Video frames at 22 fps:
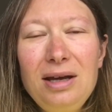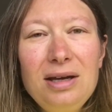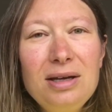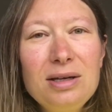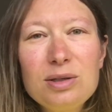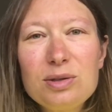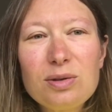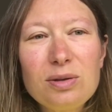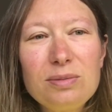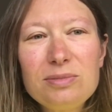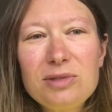
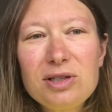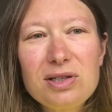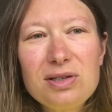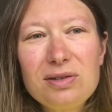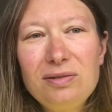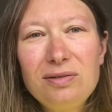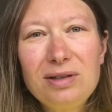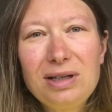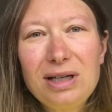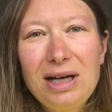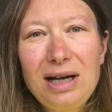so I'm just
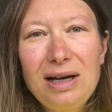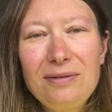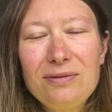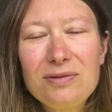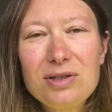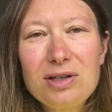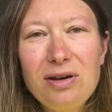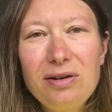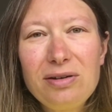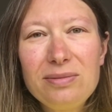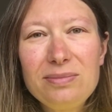not going to have
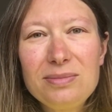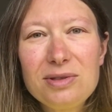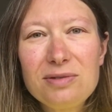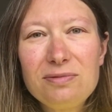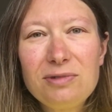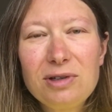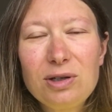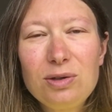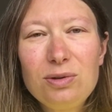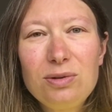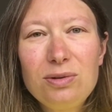time to
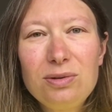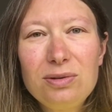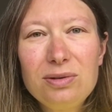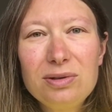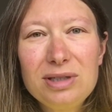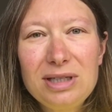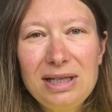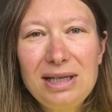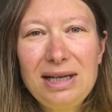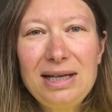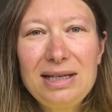record
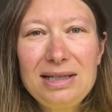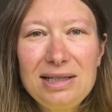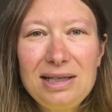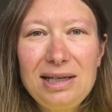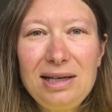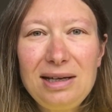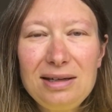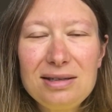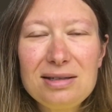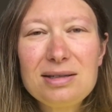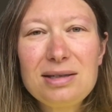and edit
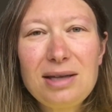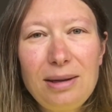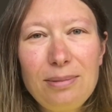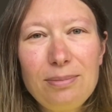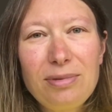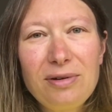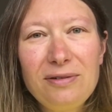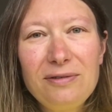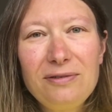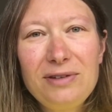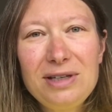a
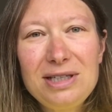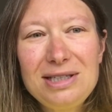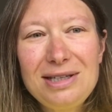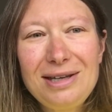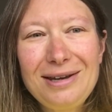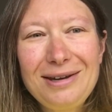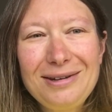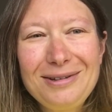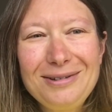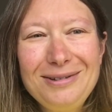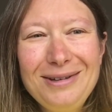separate
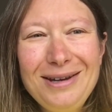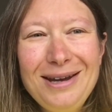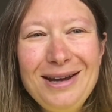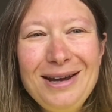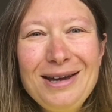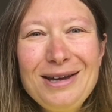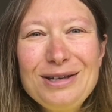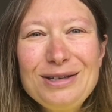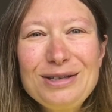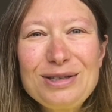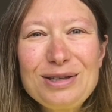video.
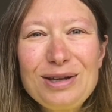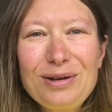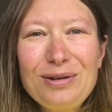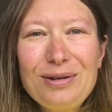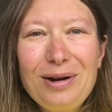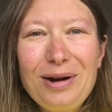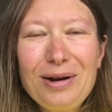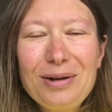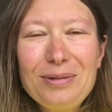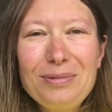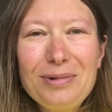So
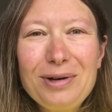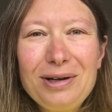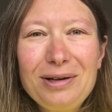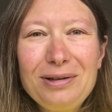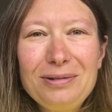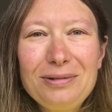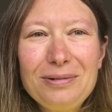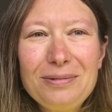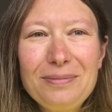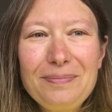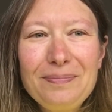I
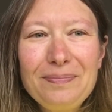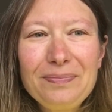will